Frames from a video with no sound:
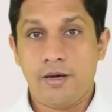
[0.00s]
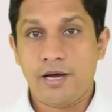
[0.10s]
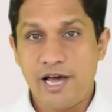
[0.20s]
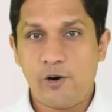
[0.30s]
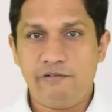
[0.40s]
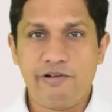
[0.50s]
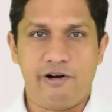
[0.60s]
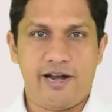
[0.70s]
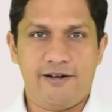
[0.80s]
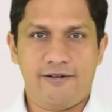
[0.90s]
Hello
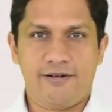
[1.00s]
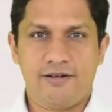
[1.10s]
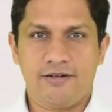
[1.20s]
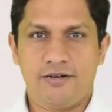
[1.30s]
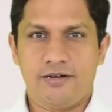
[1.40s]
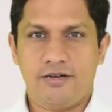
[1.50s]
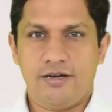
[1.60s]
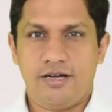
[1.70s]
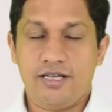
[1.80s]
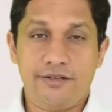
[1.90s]
everyone.
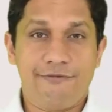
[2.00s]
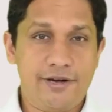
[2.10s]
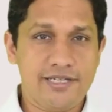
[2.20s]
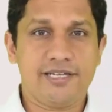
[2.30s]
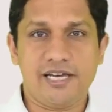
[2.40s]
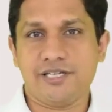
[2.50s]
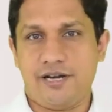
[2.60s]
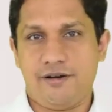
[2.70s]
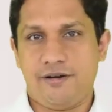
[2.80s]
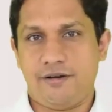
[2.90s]
In the first
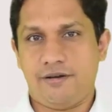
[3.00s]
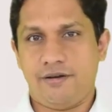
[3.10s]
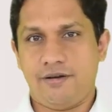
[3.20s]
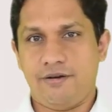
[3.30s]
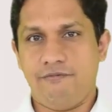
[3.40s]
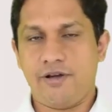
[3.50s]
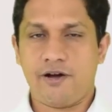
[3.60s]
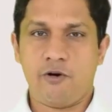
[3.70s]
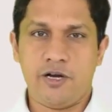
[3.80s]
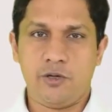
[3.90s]
session, we are
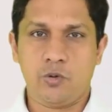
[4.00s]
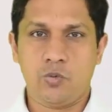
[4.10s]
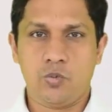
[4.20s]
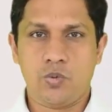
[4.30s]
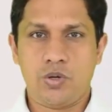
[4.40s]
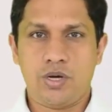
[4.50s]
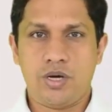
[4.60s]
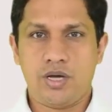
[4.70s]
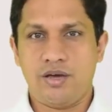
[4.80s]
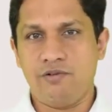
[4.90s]
going to
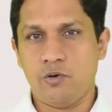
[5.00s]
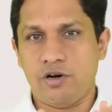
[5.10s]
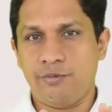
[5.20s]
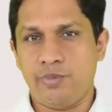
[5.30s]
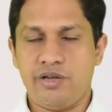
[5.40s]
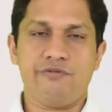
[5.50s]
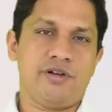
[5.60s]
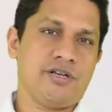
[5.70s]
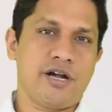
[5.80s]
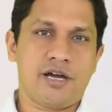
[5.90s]
give you a brief
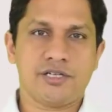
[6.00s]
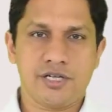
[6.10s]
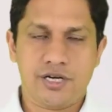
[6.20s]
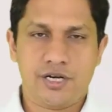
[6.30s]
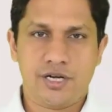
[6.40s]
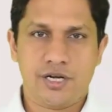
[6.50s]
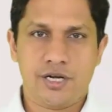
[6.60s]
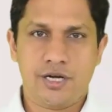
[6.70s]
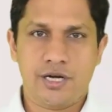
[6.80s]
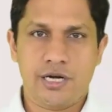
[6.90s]
introduction
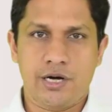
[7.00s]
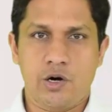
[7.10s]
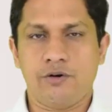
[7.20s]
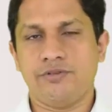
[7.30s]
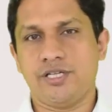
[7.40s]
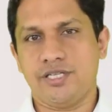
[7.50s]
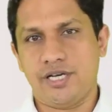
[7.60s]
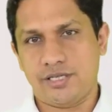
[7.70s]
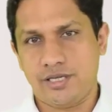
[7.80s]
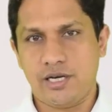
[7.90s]
of the
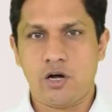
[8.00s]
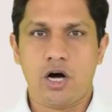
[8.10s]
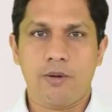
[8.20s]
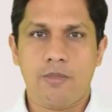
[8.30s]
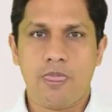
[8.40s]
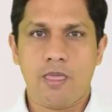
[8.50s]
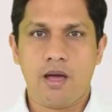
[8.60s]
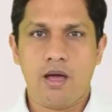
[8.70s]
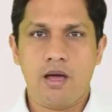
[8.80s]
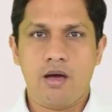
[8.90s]
GST law,
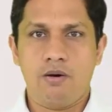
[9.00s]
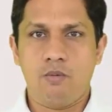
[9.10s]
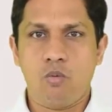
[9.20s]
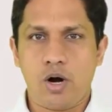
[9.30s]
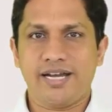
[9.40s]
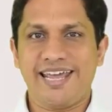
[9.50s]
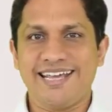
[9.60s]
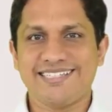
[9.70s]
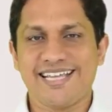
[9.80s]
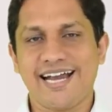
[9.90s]
what
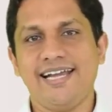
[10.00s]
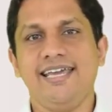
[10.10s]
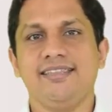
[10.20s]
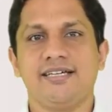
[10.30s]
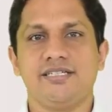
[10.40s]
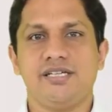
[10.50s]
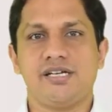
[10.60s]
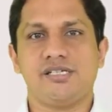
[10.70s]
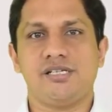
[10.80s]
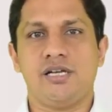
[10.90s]
exactly the
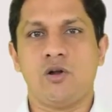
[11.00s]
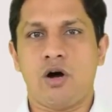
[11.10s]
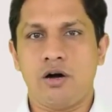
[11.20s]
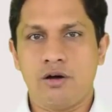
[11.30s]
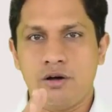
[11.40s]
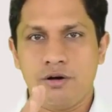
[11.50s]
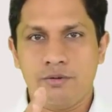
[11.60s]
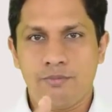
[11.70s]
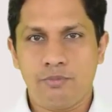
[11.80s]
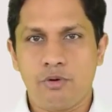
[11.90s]
GST law
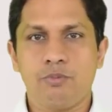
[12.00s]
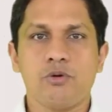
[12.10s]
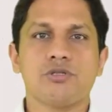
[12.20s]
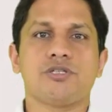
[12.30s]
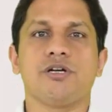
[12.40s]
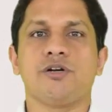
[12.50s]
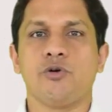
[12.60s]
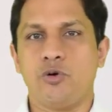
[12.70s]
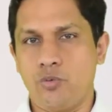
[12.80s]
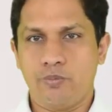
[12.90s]
proposed to
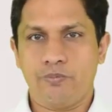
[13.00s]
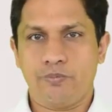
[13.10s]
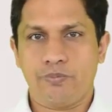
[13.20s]
do